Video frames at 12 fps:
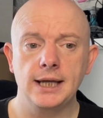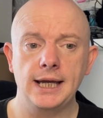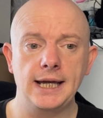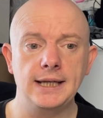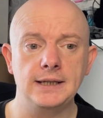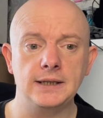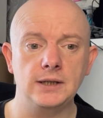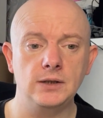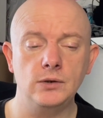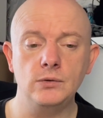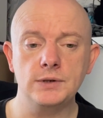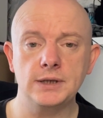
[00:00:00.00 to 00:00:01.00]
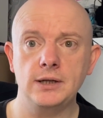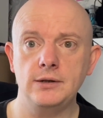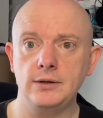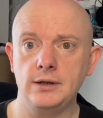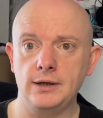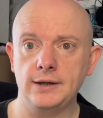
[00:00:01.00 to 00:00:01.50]
And it
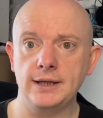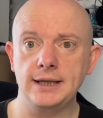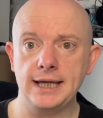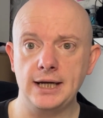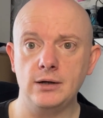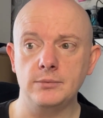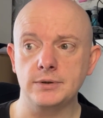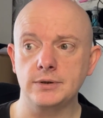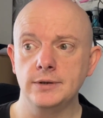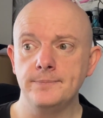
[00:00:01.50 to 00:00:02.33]
also, I think, helps